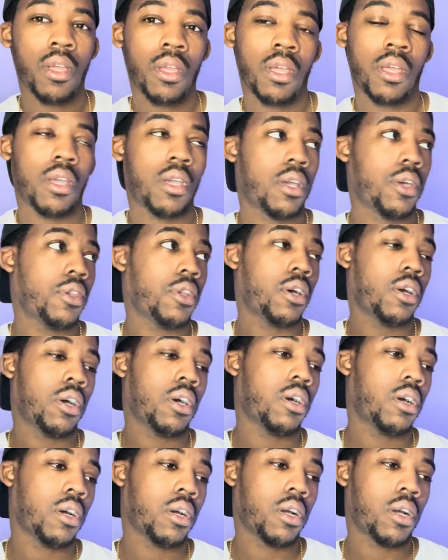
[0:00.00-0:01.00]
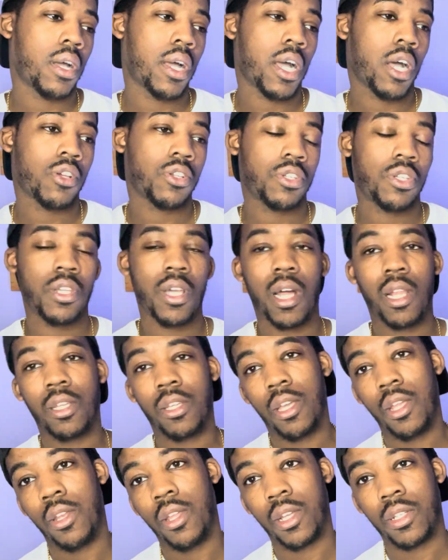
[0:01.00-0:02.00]
And I'll see y'all
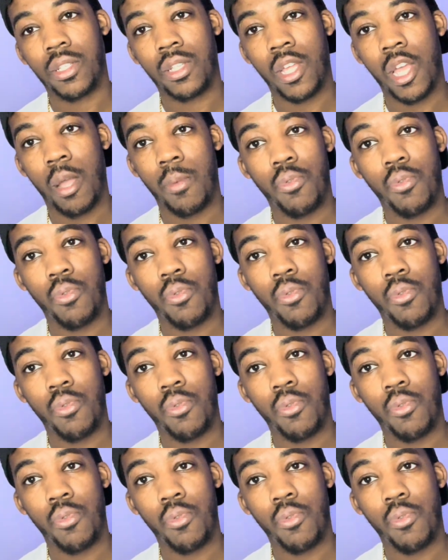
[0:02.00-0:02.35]
again next time.